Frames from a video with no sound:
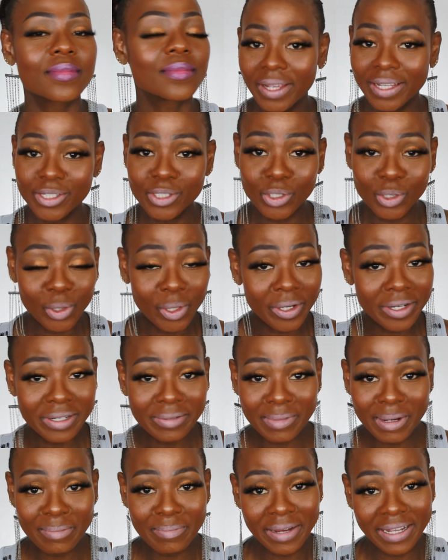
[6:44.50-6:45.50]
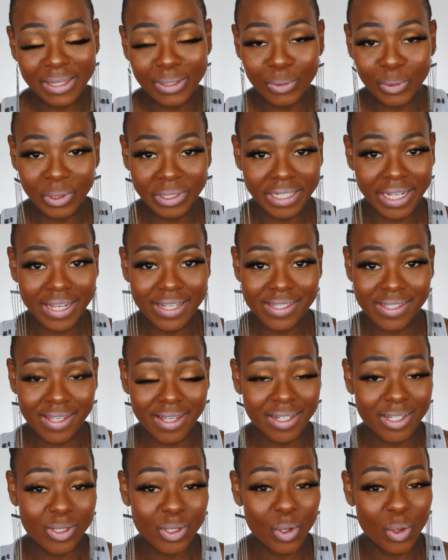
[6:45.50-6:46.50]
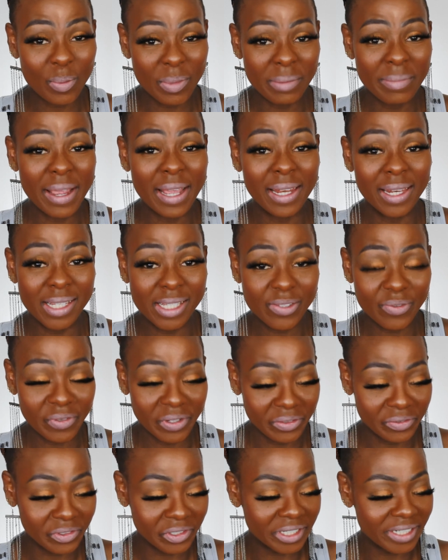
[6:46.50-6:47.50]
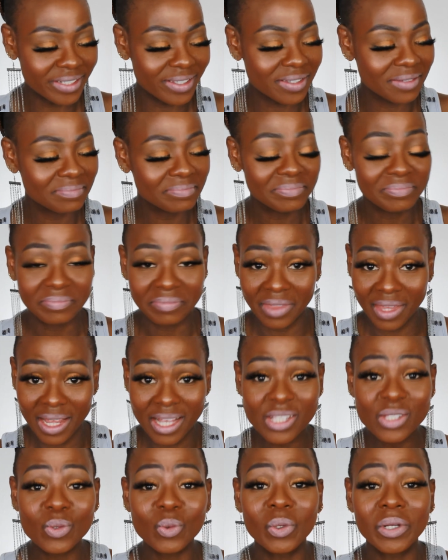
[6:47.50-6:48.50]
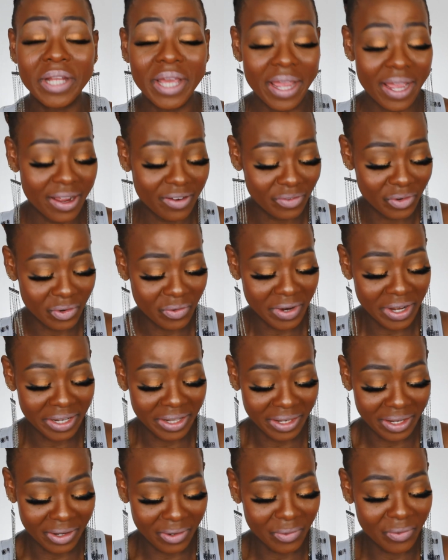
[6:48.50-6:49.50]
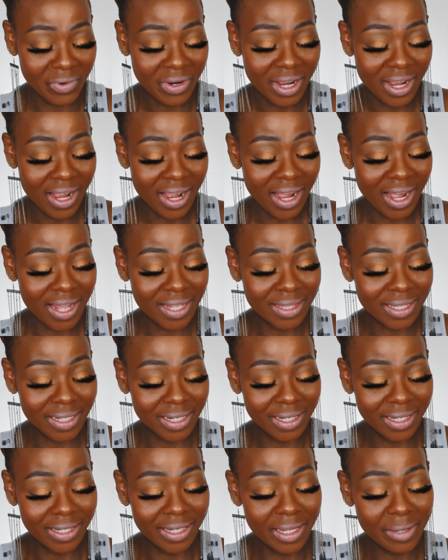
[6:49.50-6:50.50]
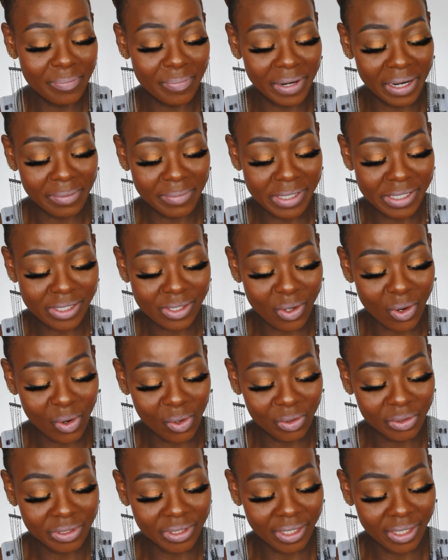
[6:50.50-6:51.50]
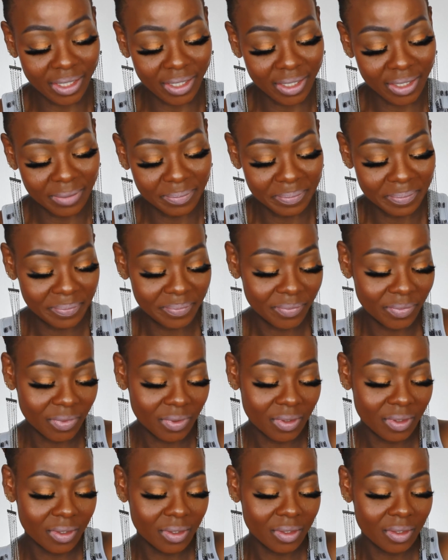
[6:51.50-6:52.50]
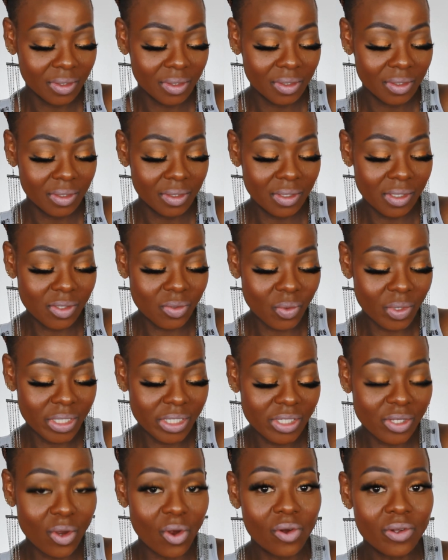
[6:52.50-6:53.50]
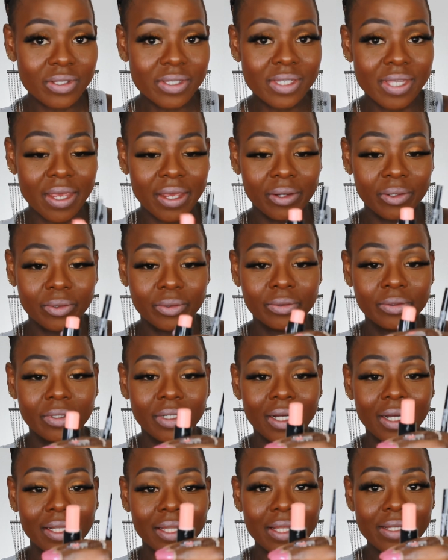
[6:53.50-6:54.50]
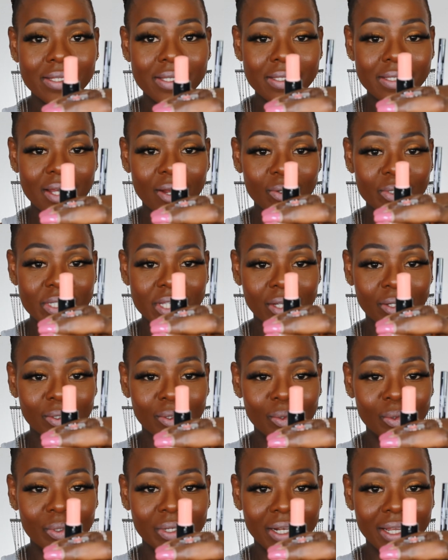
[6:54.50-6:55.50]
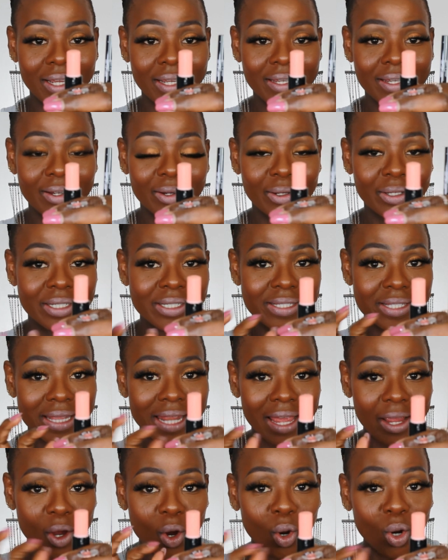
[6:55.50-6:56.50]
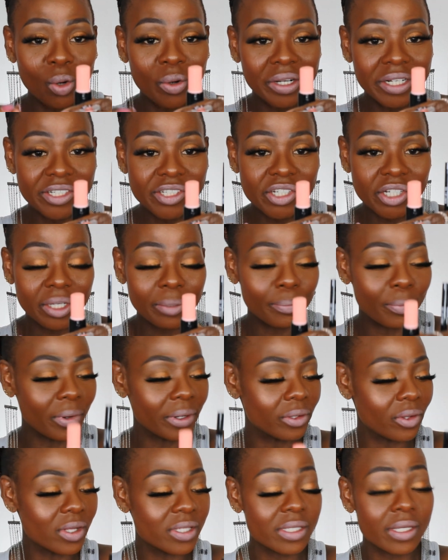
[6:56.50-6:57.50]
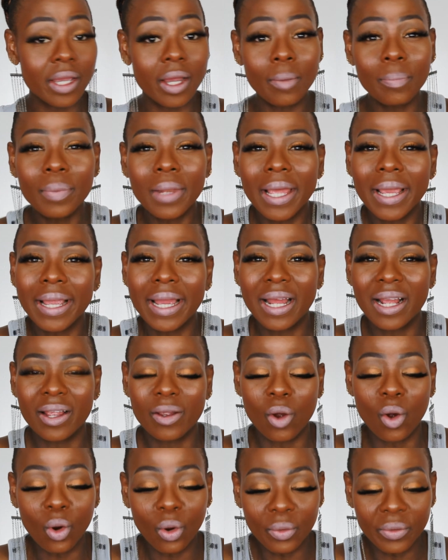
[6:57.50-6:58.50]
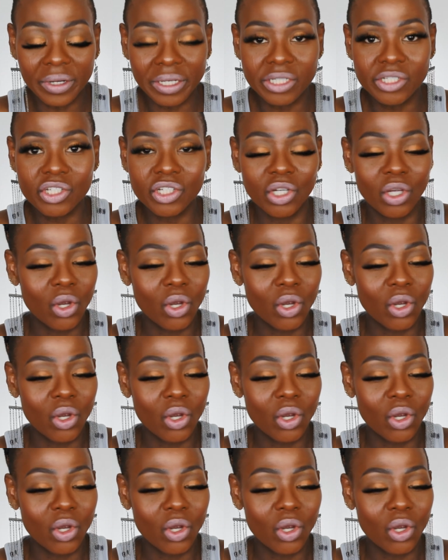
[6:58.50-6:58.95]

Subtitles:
Do you all remember the one that I said is going to be my least favorite? That's the one I have on right now. And the lip balm is called, this one is called Tell. And this is how Tell look like. It's like orangey, but it doesn't apply like orange